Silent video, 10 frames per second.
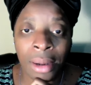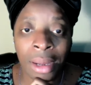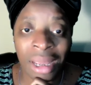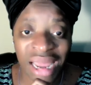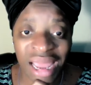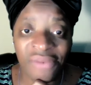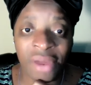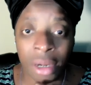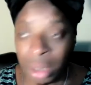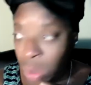in
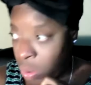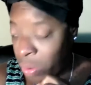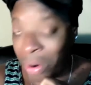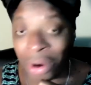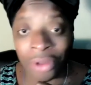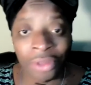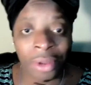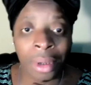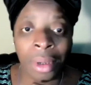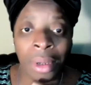heaven on earth.
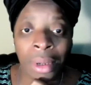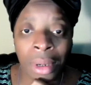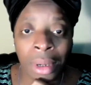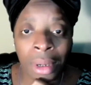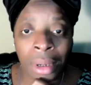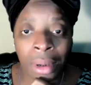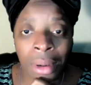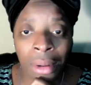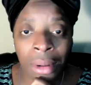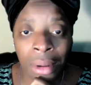
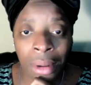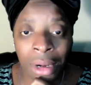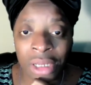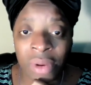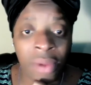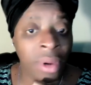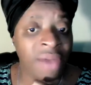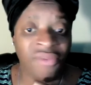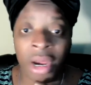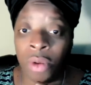That's right. We
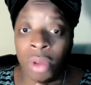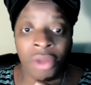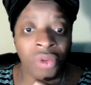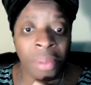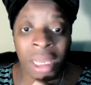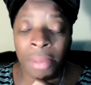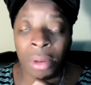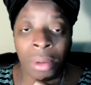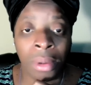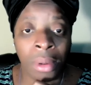are very wealthy people.